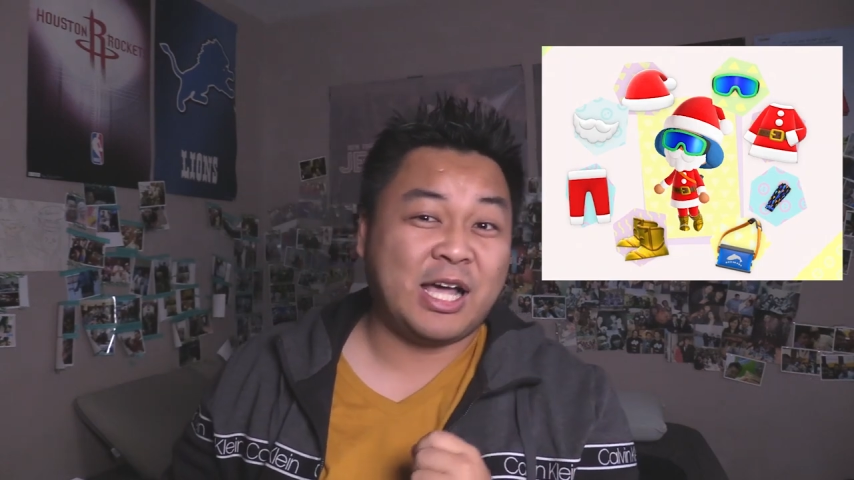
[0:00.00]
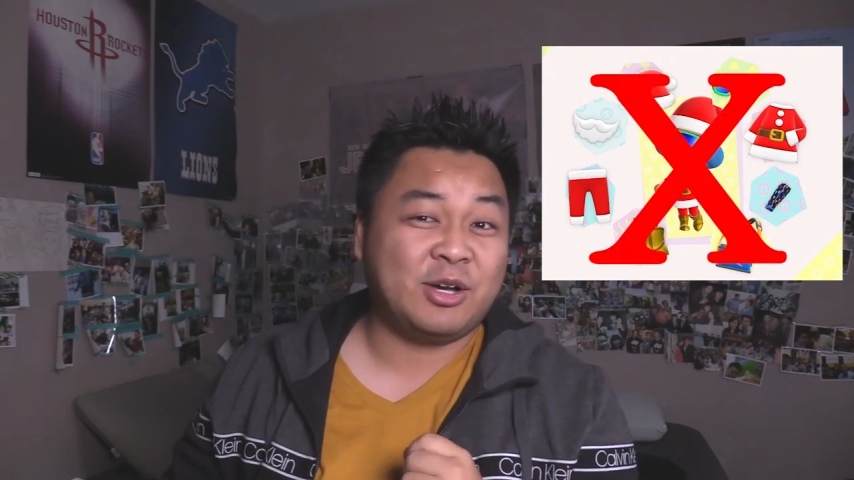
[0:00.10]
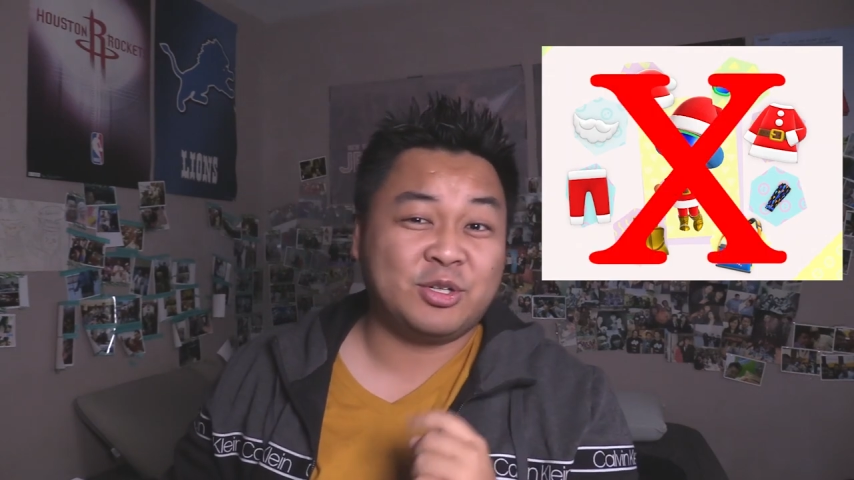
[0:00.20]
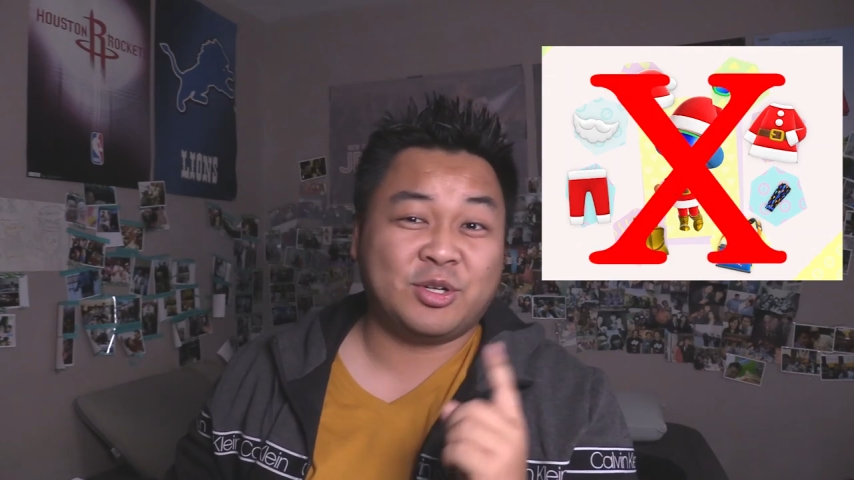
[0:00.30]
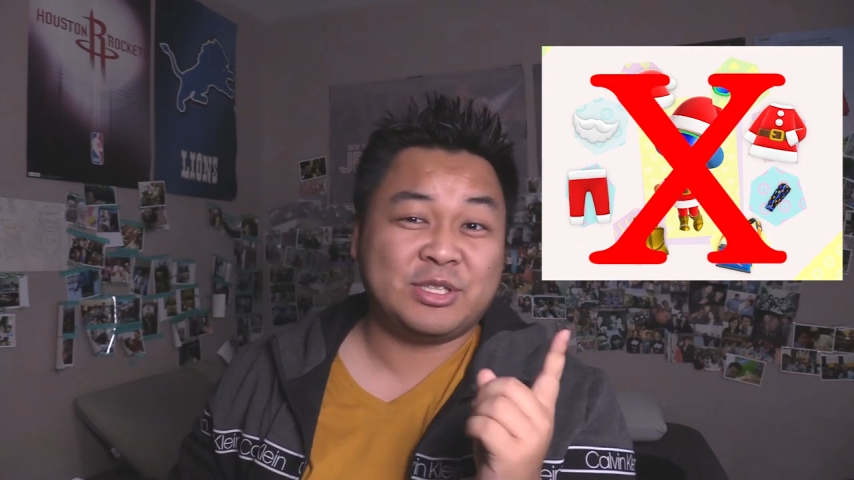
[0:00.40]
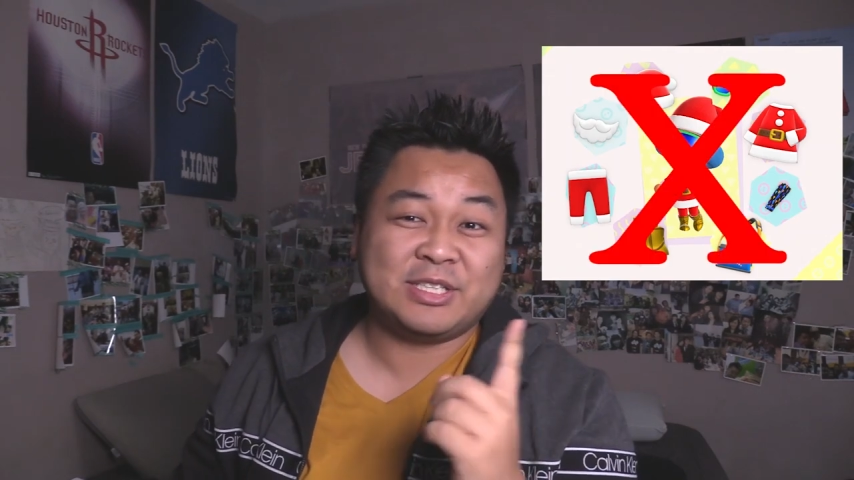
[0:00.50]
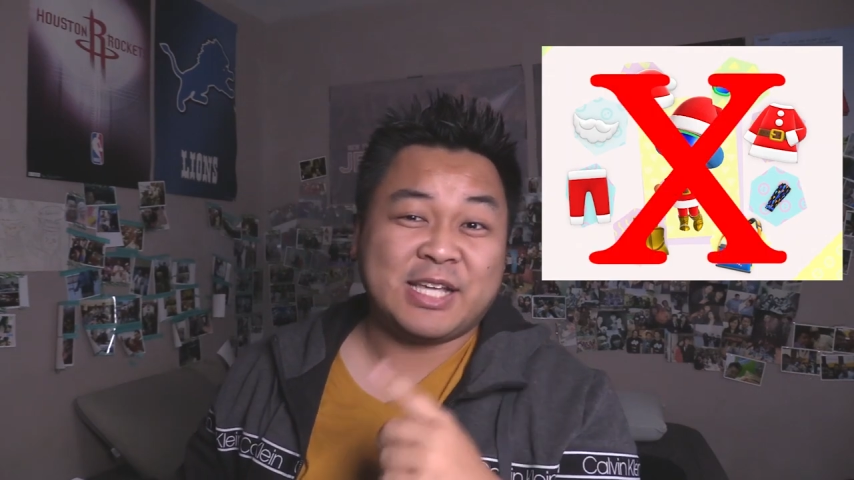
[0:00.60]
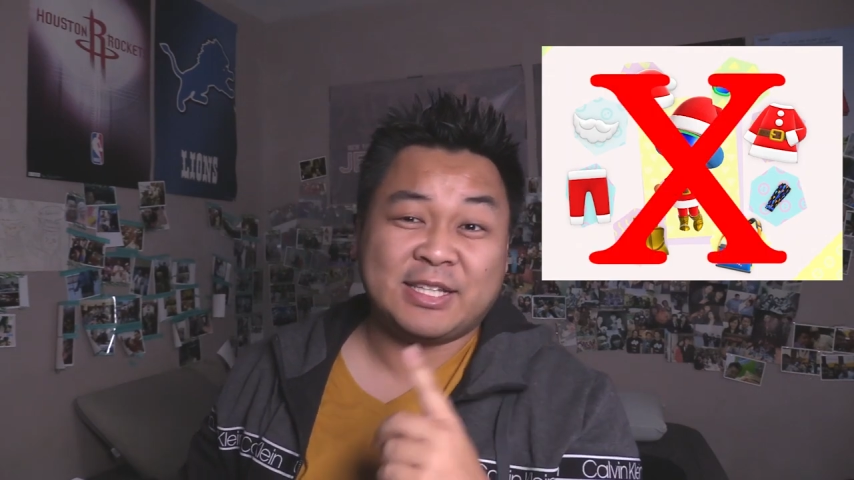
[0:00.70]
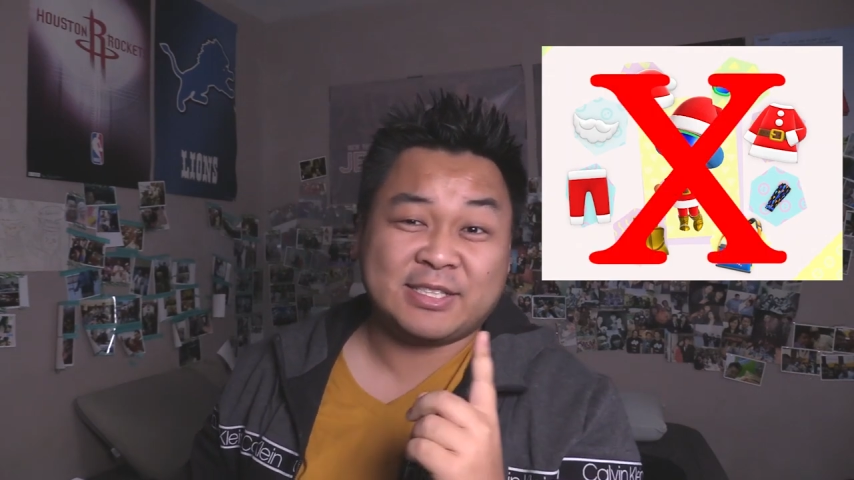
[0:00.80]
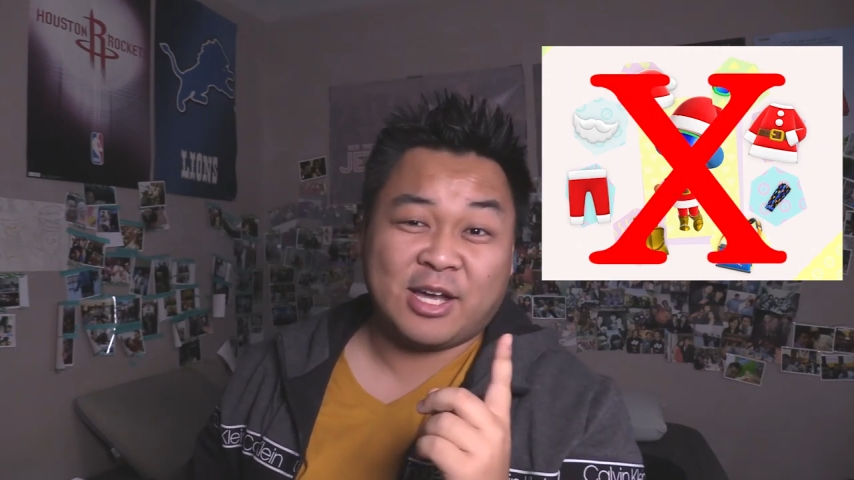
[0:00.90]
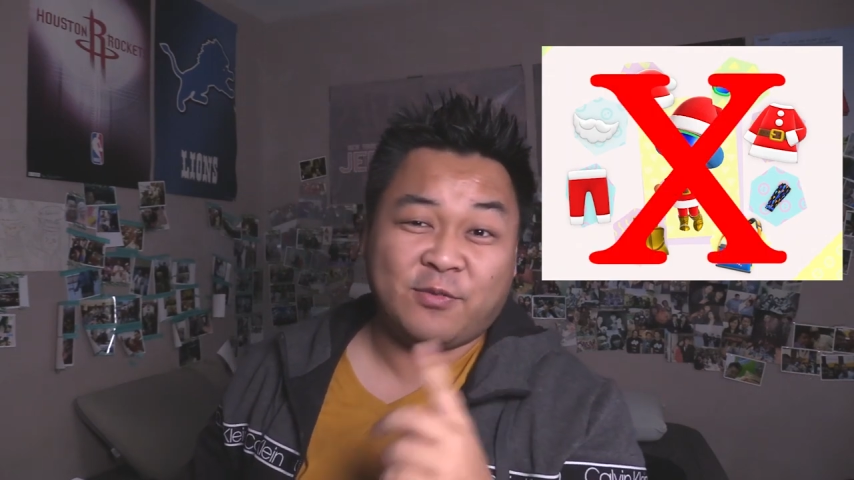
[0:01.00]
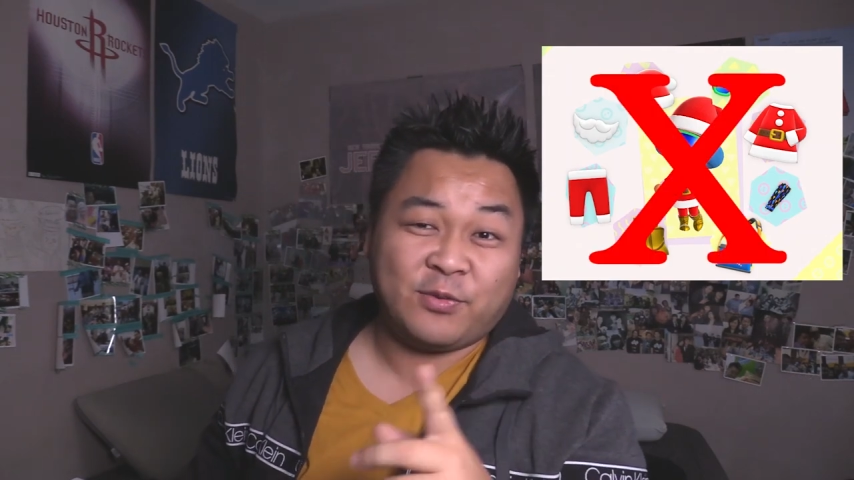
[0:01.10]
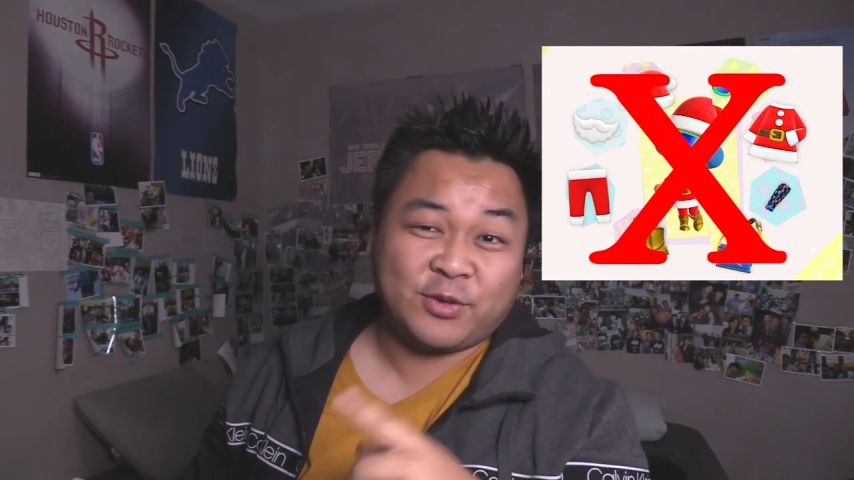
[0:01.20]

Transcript: out you don't need Santa's outfit